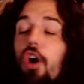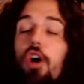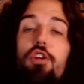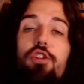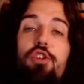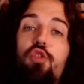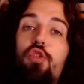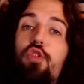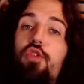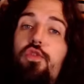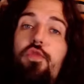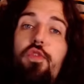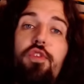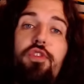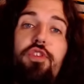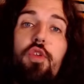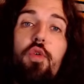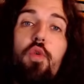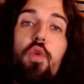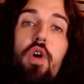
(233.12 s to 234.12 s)
truthful
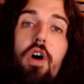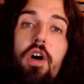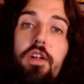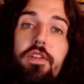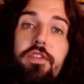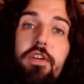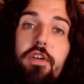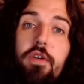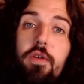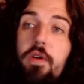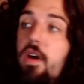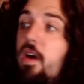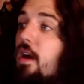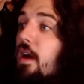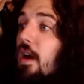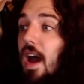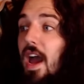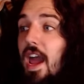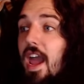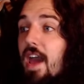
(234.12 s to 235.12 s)
to the wall, too.
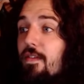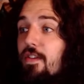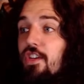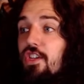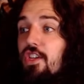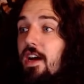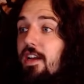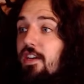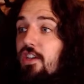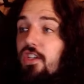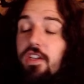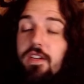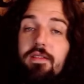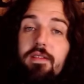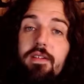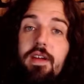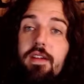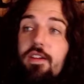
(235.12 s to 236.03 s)
I haven't touched it.